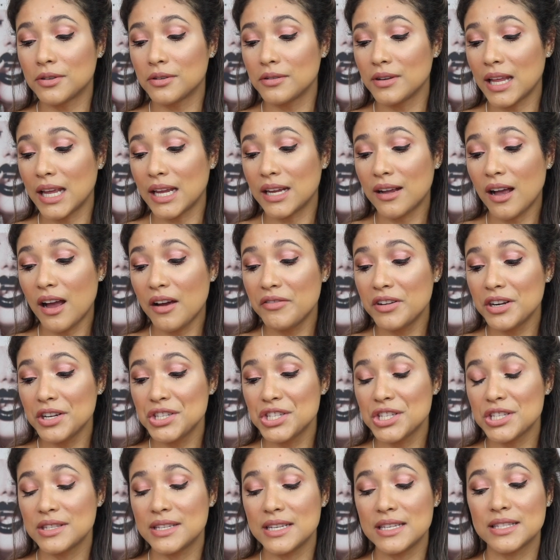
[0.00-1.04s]
or light
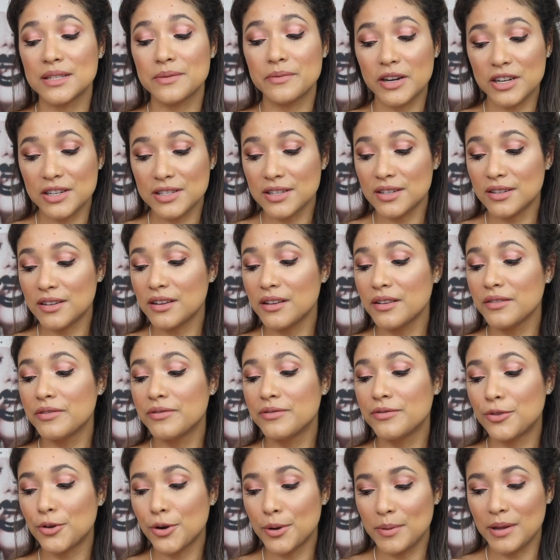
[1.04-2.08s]
coverage, this versatile
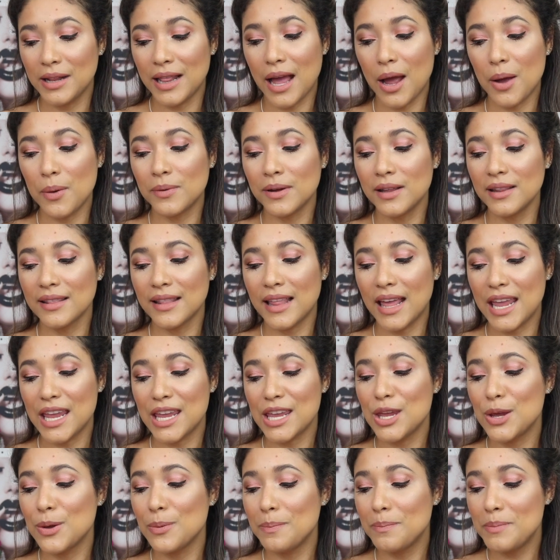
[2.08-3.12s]
formula will let
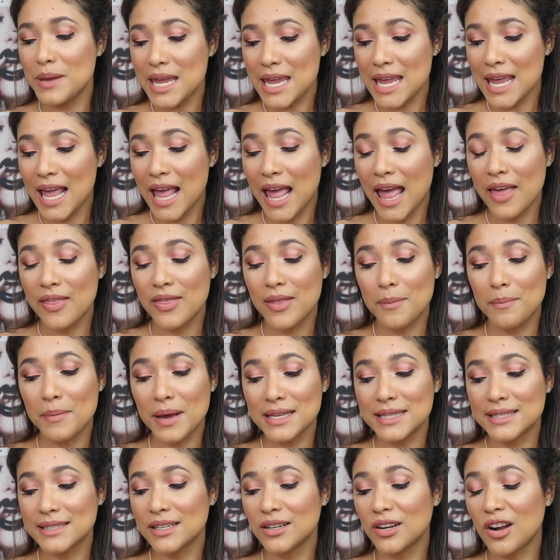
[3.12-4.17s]
you be the
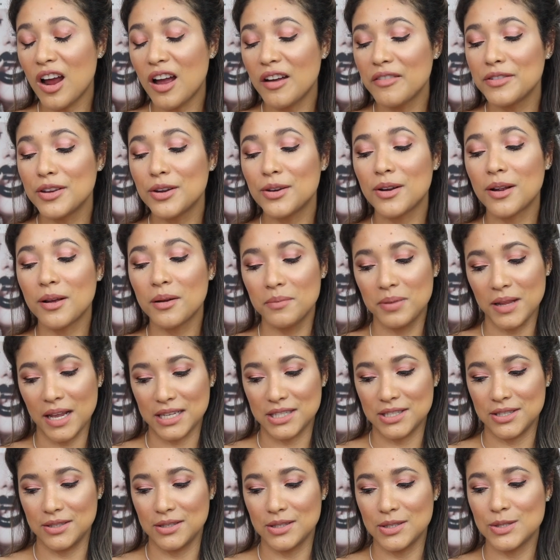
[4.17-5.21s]
master of your
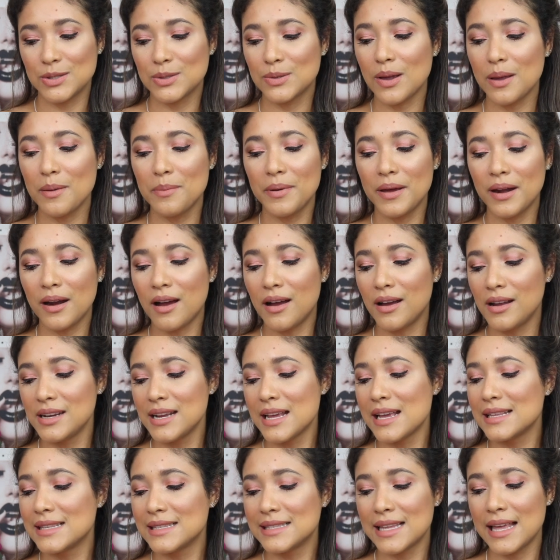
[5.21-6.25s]
complexion. Swipe it
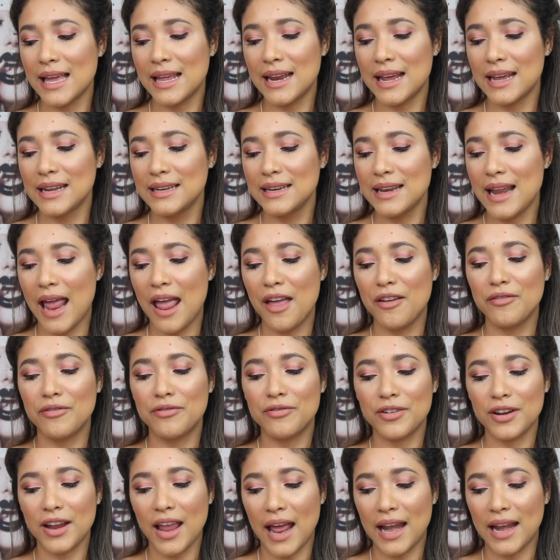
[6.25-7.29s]
on, set it, and
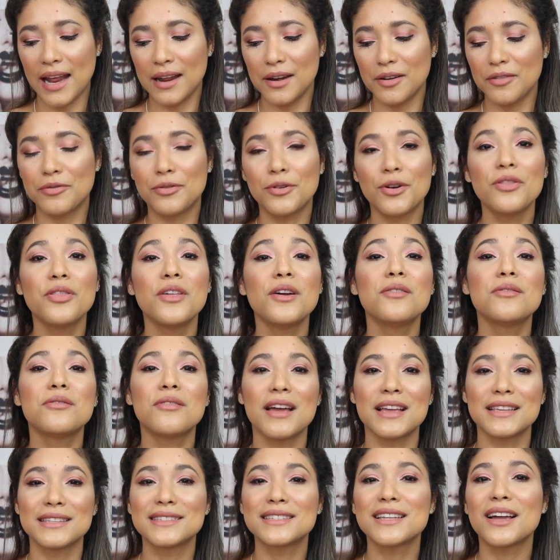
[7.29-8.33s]
forget it for the
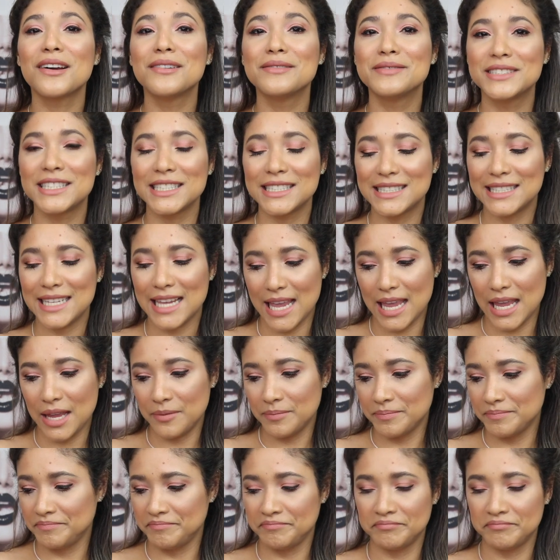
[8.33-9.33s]
rest of the day